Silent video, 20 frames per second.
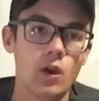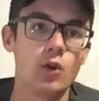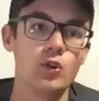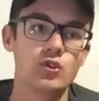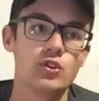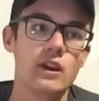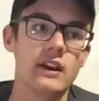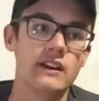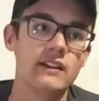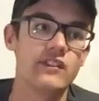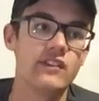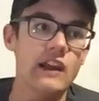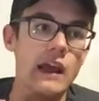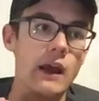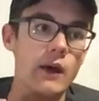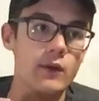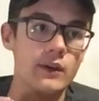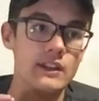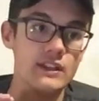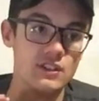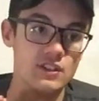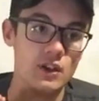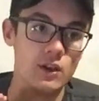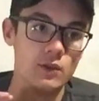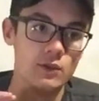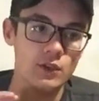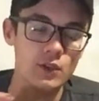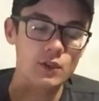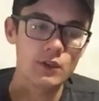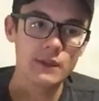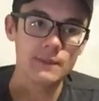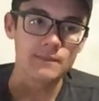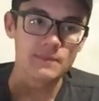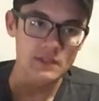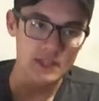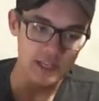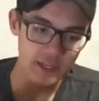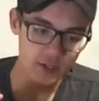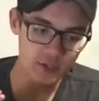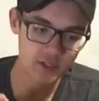Ultron is now his own unit,
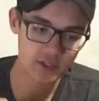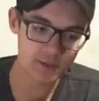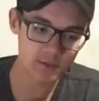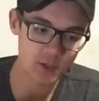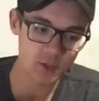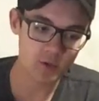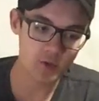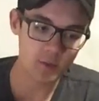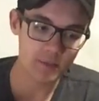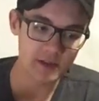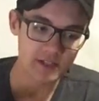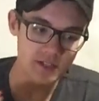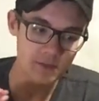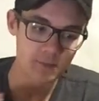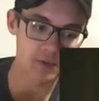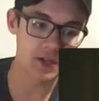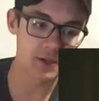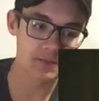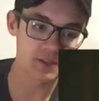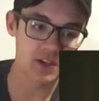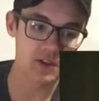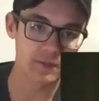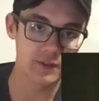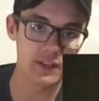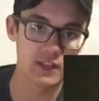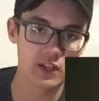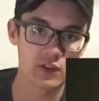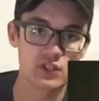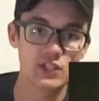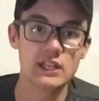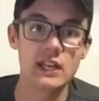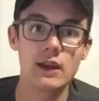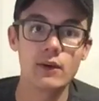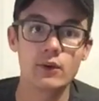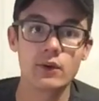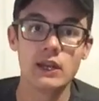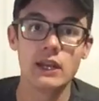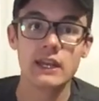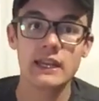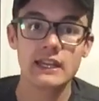he goes up to the robots and put himself in there. So
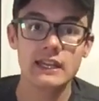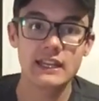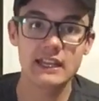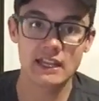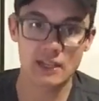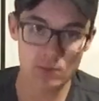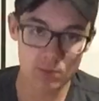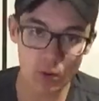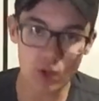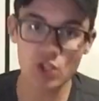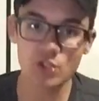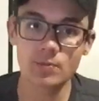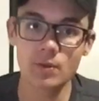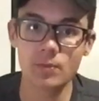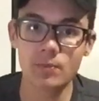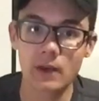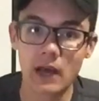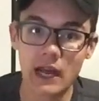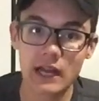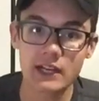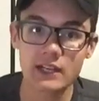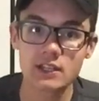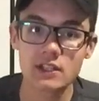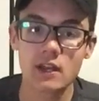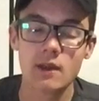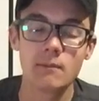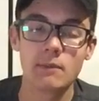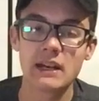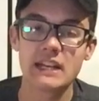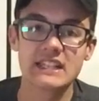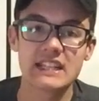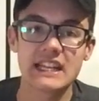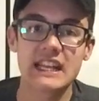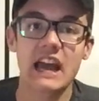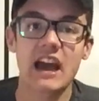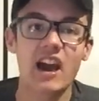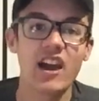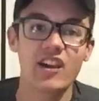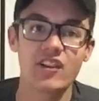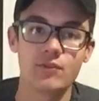now he has multiple bodies, but it's like
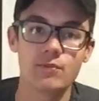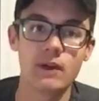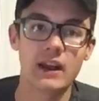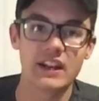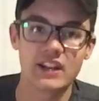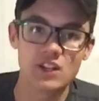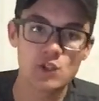a hive mind.